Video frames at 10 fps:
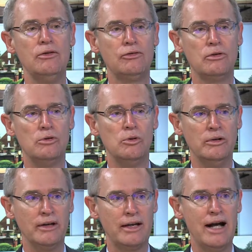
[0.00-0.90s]
school
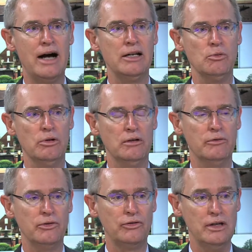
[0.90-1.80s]
in the county will
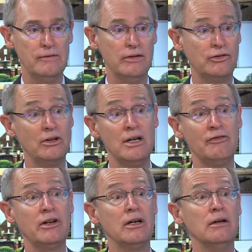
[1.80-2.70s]
have received a
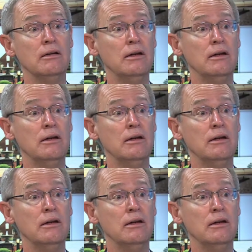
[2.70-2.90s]
significant